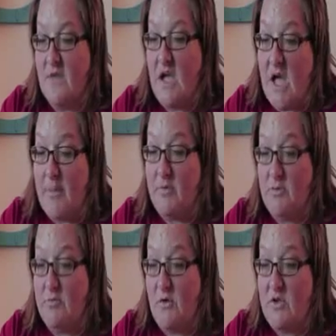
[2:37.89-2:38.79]
a couple
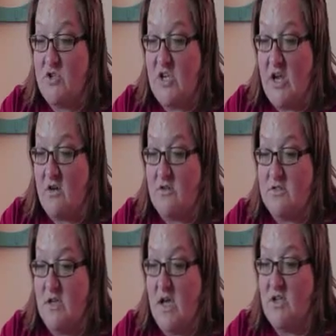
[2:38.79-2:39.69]
of broken chairs,
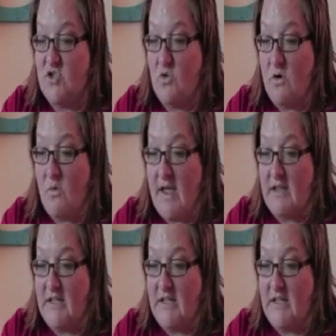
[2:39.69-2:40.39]
a doorway